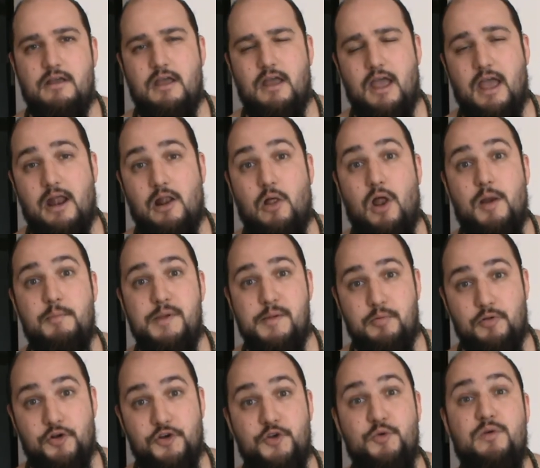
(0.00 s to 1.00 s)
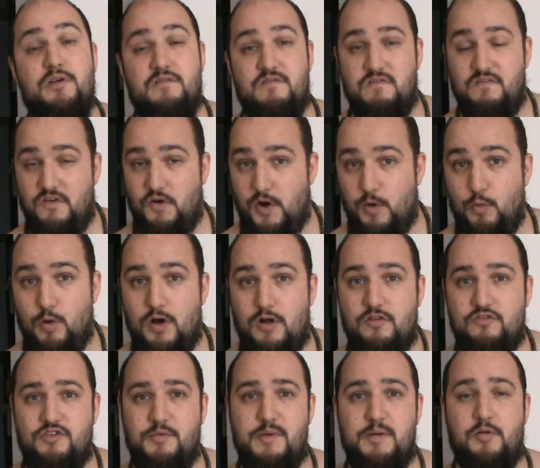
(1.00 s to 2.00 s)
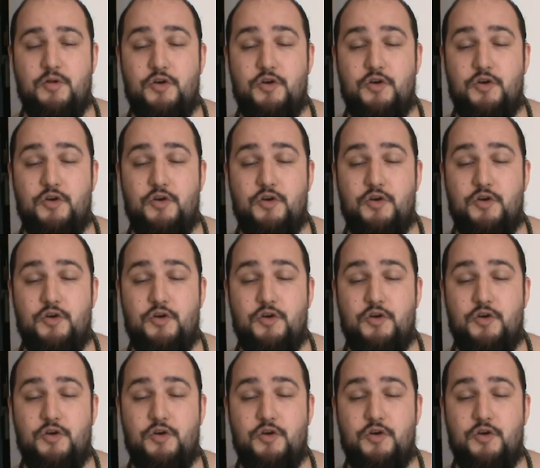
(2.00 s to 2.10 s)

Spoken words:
And a lot of people are doing very well. Some people